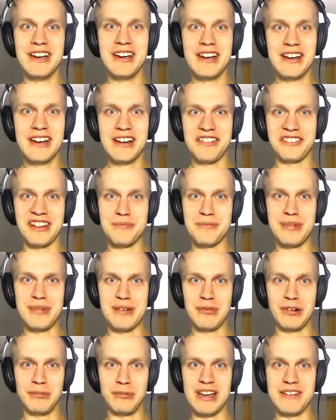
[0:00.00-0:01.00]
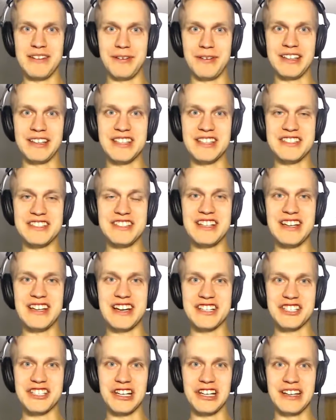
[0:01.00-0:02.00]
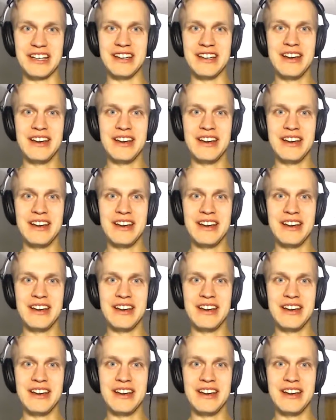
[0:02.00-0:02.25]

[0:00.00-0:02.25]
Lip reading: some people may think that they actually